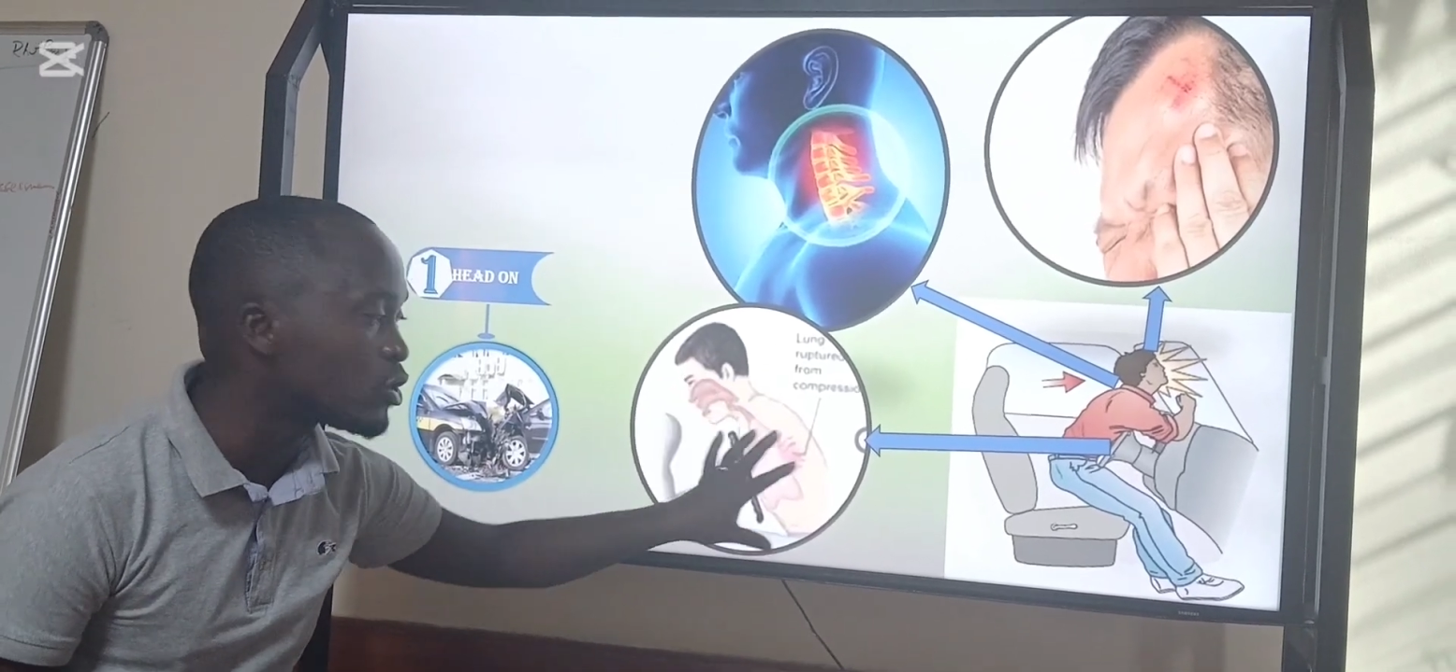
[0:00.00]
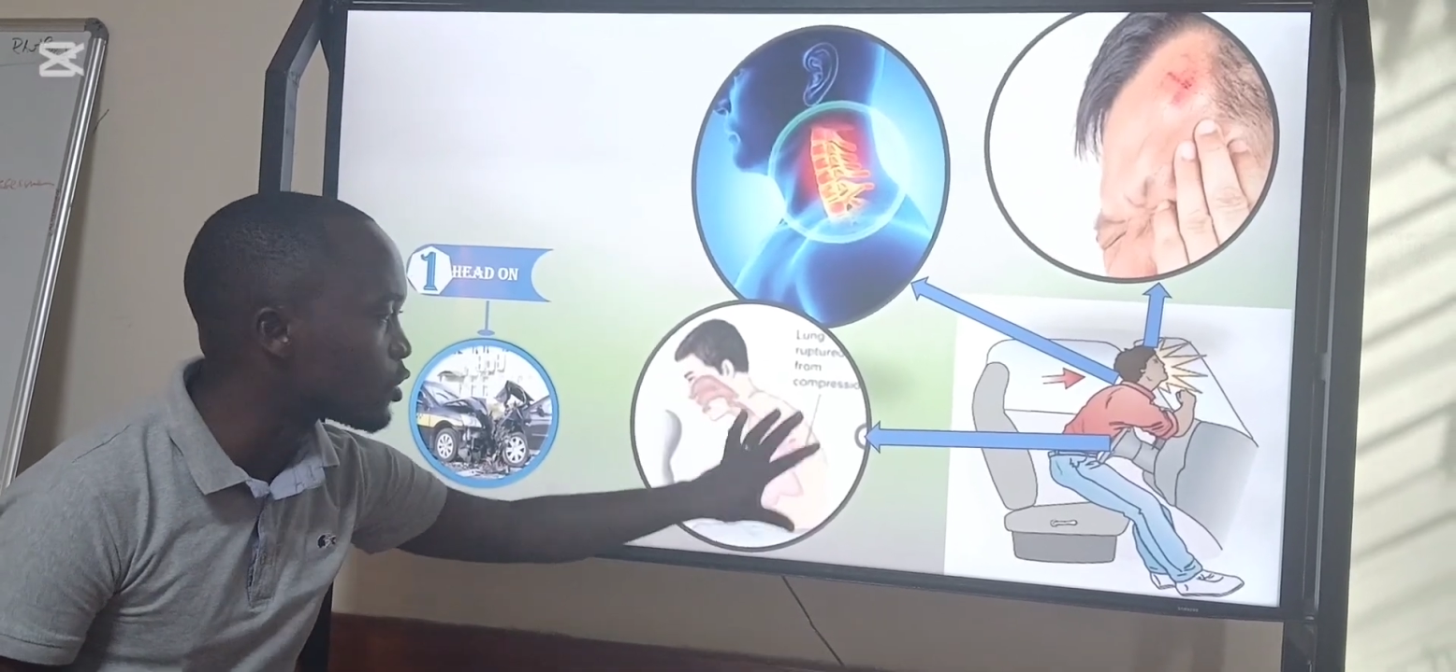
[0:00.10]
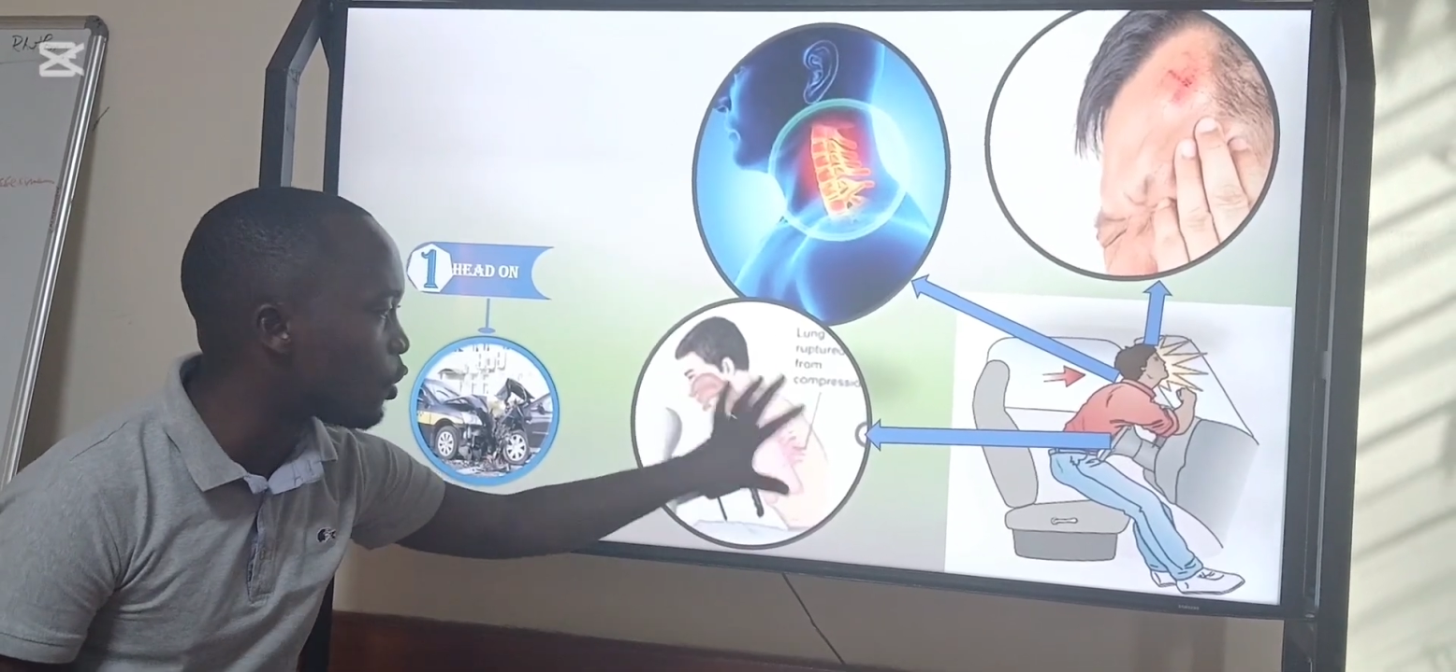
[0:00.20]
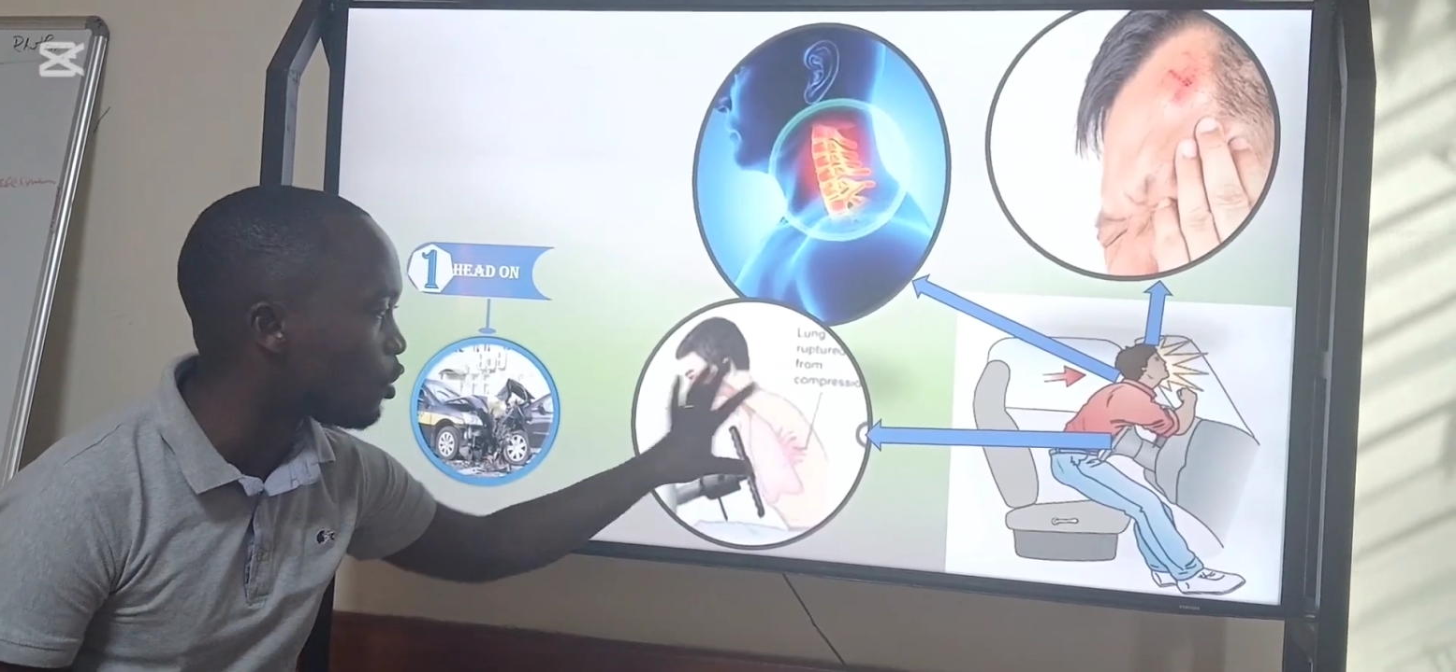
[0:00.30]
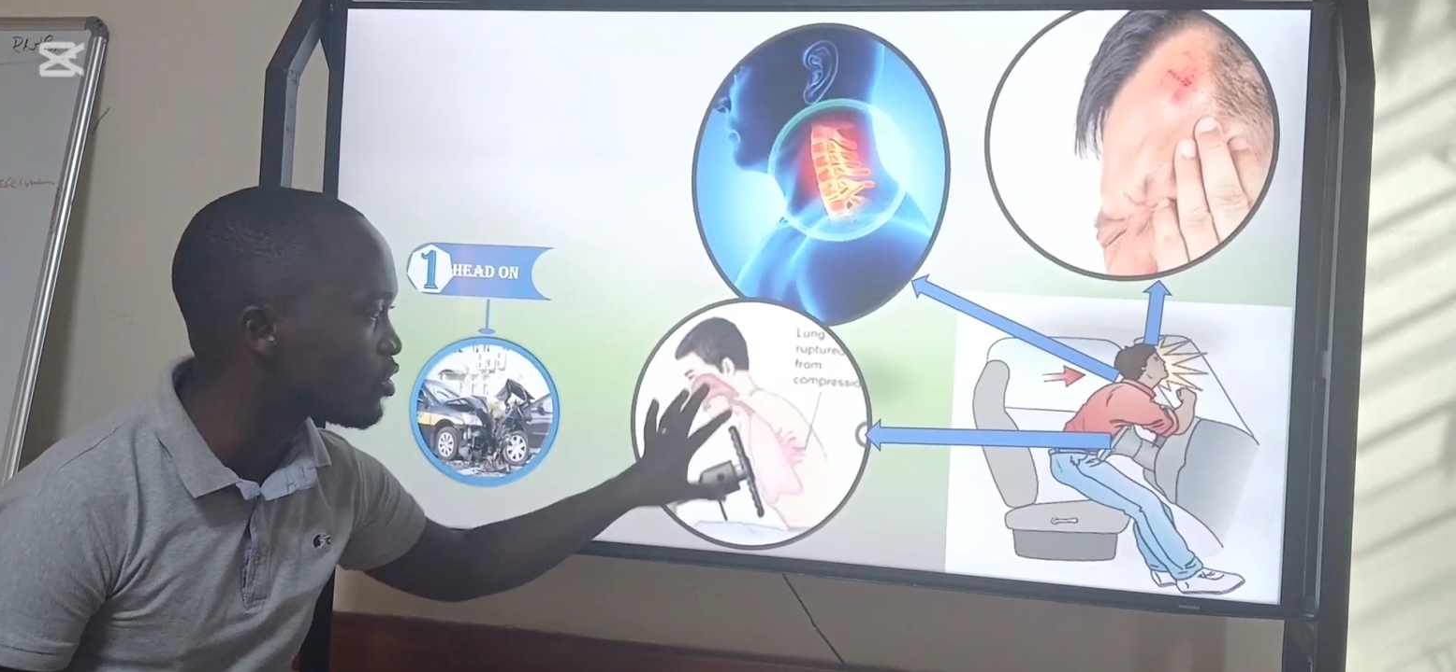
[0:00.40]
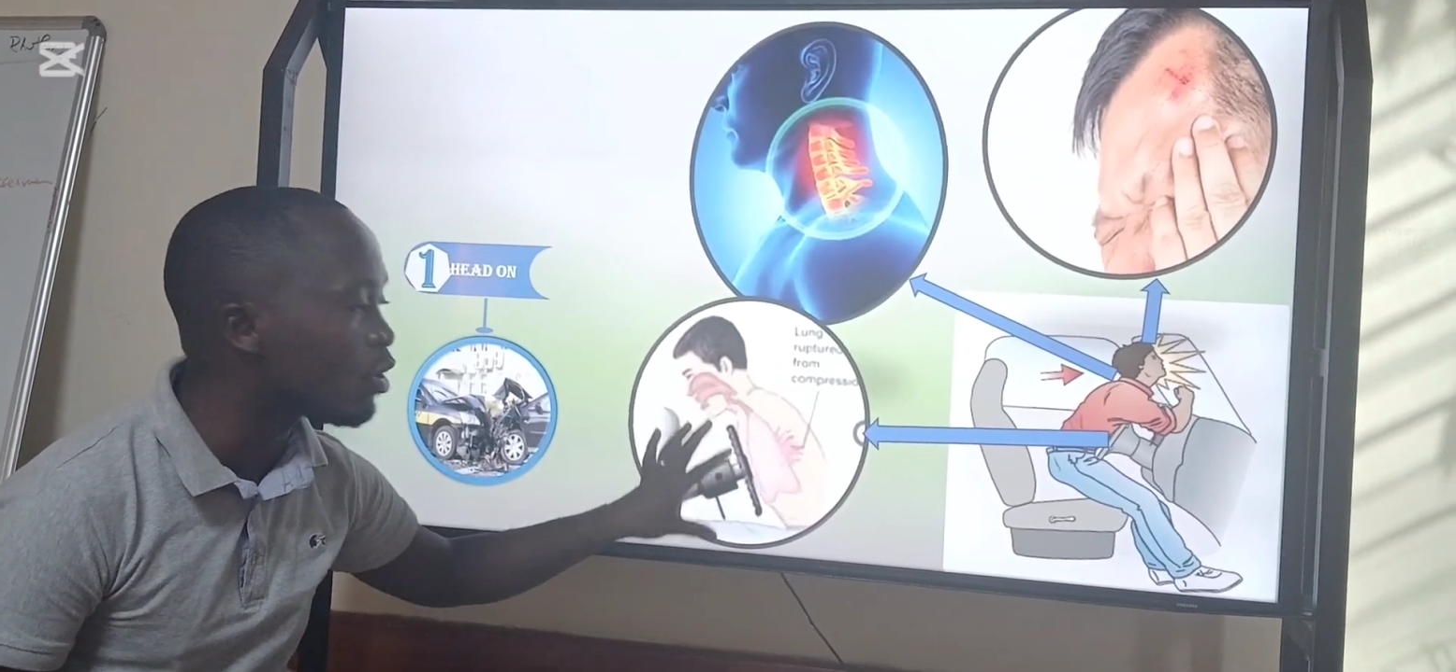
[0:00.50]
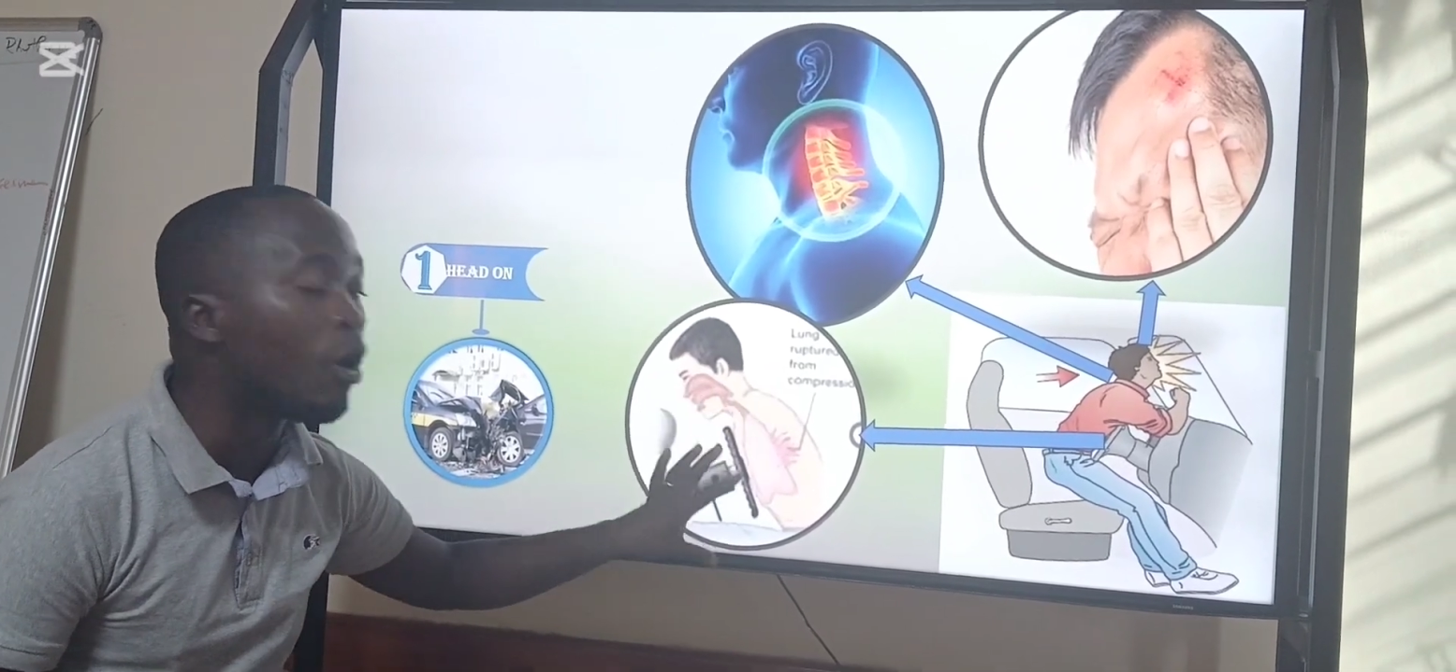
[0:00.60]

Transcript: cause